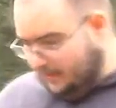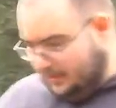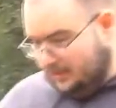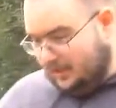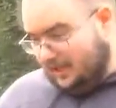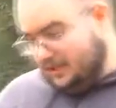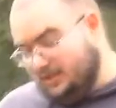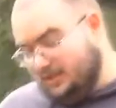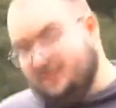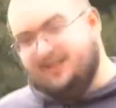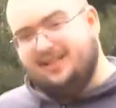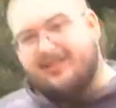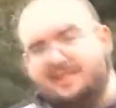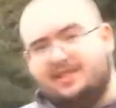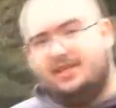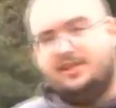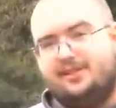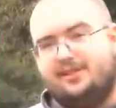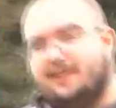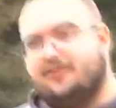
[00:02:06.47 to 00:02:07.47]
This is actually the
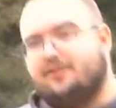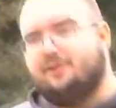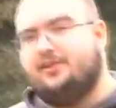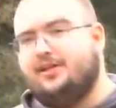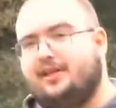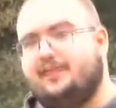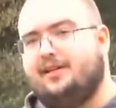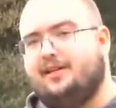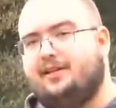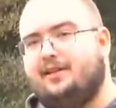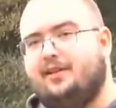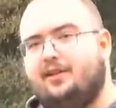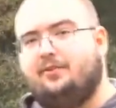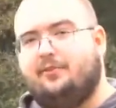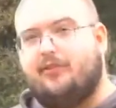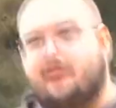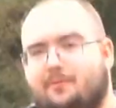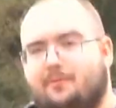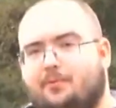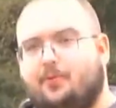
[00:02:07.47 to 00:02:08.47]
easiest exercise I did
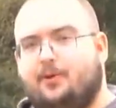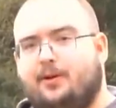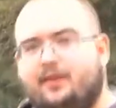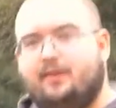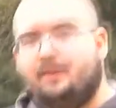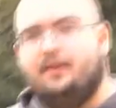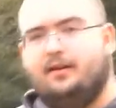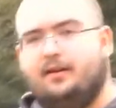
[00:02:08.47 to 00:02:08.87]
on day one.